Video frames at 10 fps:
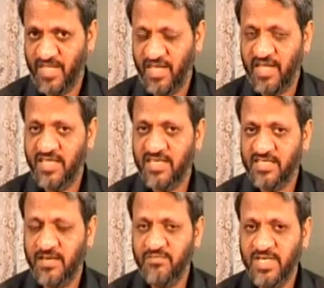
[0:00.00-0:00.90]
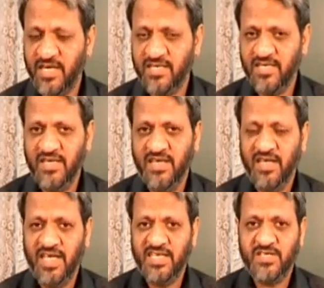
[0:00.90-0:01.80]
and the subject
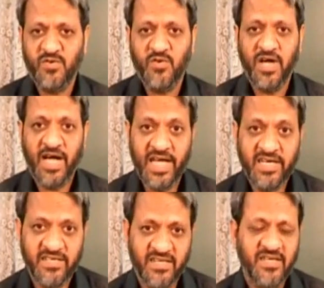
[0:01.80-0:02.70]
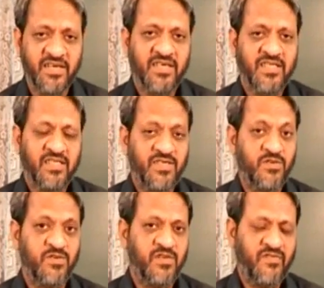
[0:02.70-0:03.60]
has to hide the
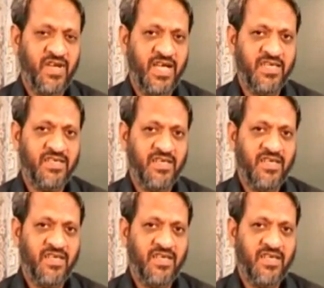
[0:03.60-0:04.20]
source of light.